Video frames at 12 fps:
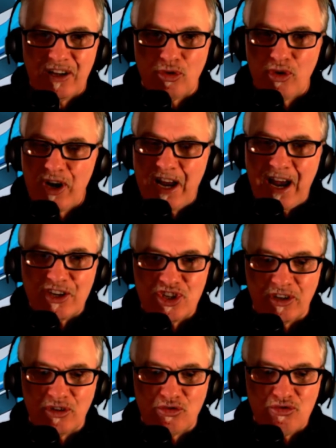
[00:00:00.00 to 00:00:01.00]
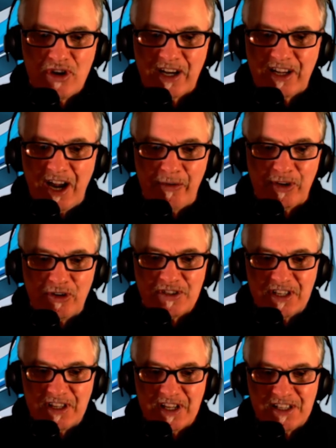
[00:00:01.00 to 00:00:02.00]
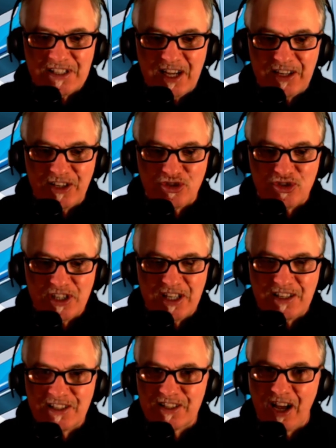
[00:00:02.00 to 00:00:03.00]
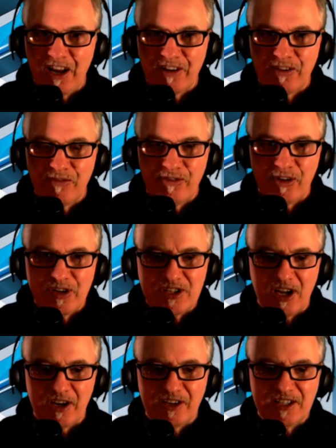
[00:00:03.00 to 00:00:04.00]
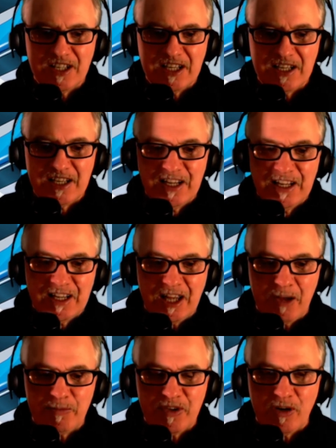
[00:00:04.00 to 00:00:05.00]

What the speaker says: Great action, great characters in this, and the 3D is solid. Very solid indeed. Captain